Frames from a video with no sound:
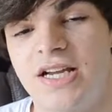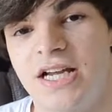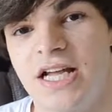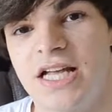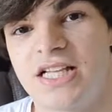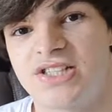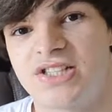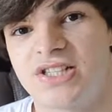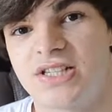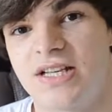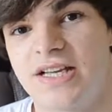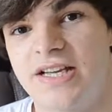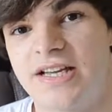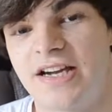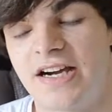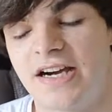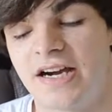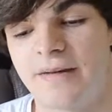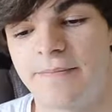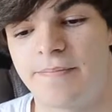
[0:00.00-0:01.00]
instantly,
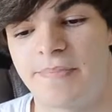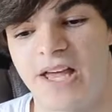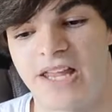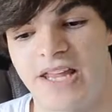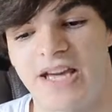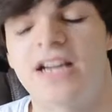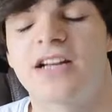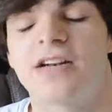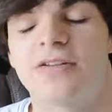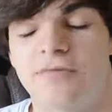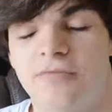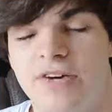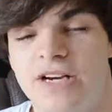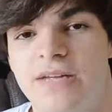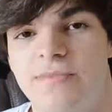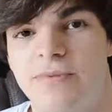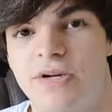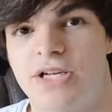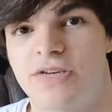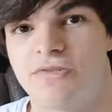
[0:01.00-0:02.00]
and that can really
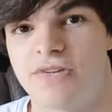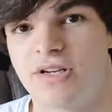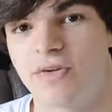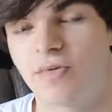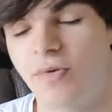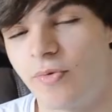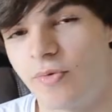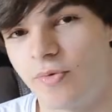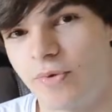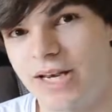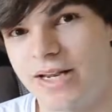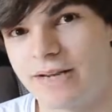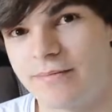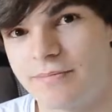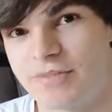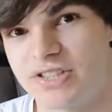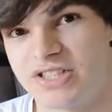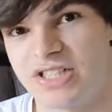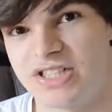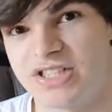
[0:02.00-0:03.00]
put you in a winning
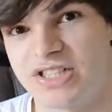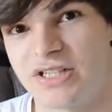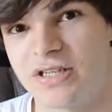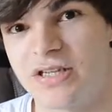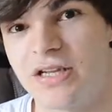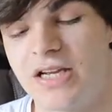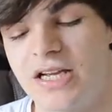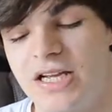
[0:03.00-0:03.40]
position